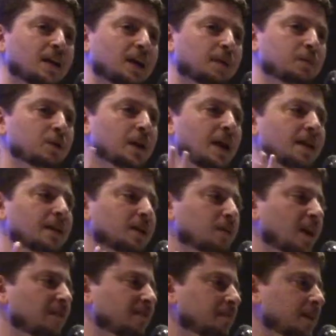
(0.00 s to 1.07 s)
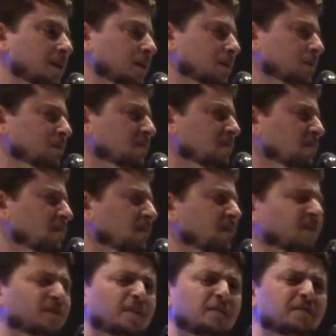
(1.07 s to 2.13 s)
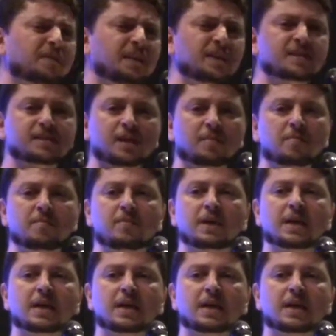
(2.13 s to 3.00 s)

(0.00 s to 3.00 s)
Alhamdulillah, I think we have about 50-some